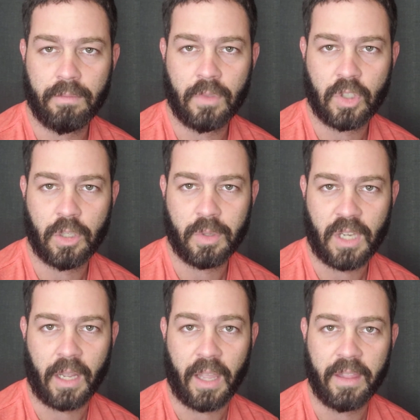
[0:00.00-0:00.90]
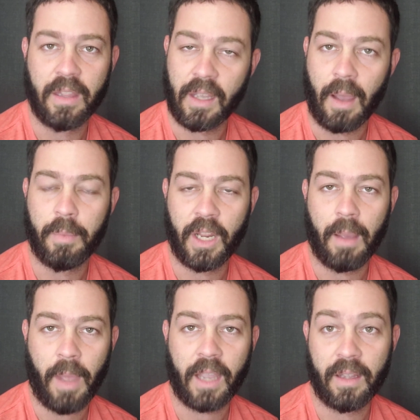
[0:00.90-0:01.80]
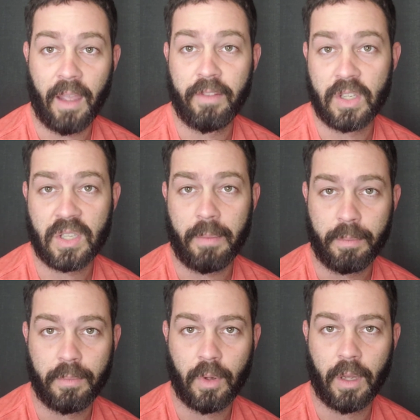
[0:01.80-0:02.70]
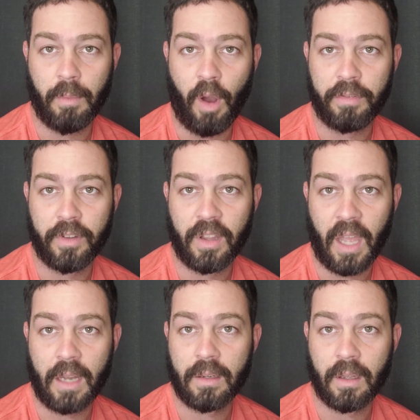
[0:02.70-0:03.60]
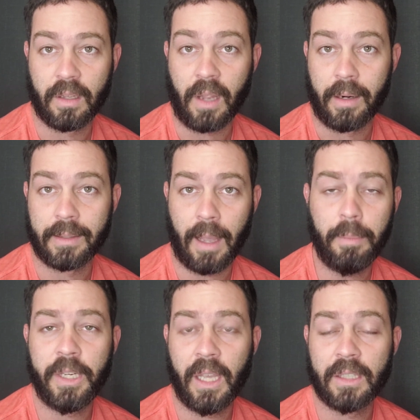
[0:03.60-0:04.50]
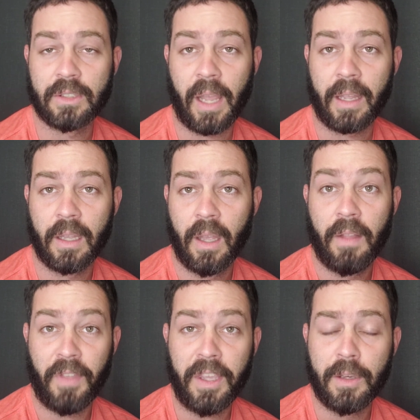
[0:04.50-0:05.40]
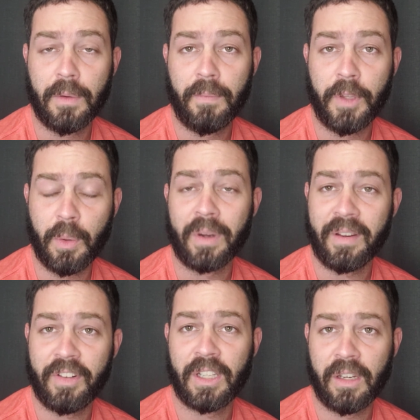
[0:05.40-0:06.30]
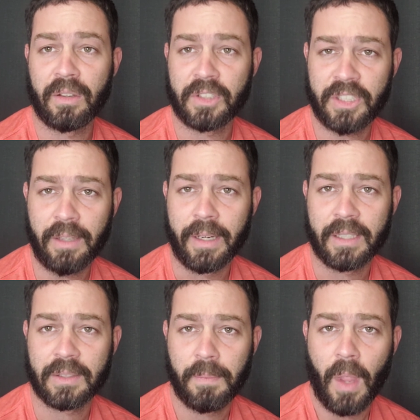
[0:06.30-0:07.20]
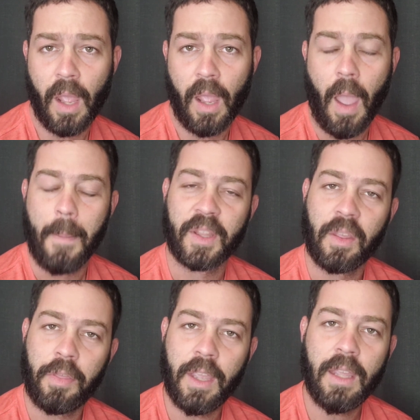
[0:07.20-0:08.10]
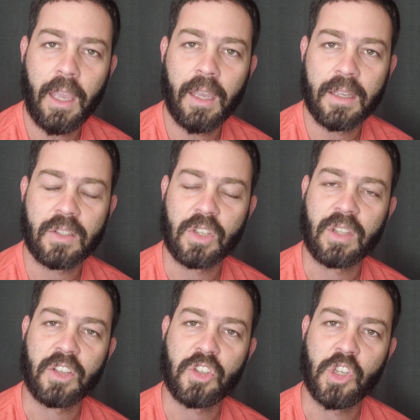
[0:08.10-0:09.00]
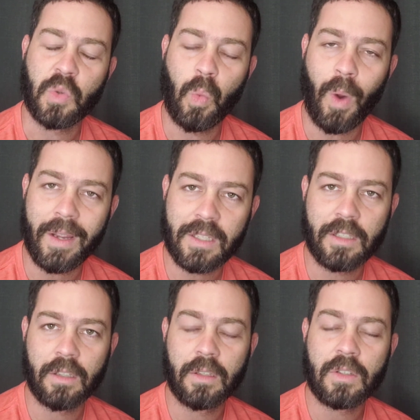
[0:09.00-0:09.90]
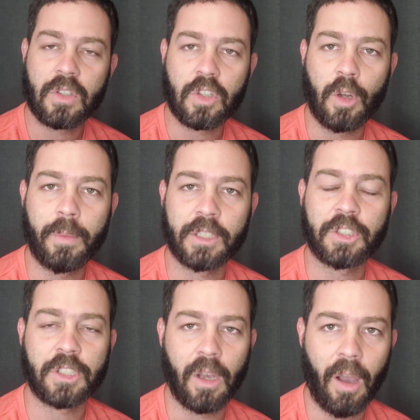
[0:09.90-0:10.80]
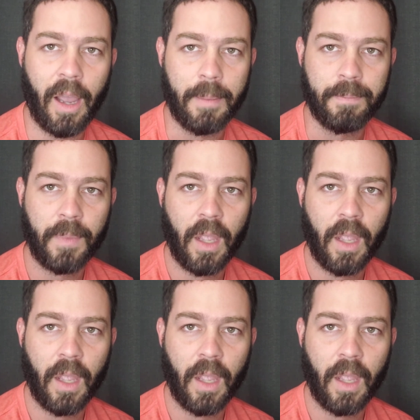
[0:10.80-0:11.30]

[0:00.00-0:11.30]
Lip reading: she was like, and then the company came back and gave her the same offer than her current company. And she's like, thank you, you are definitely not serious. But the thing here is just that she's wasted so much time.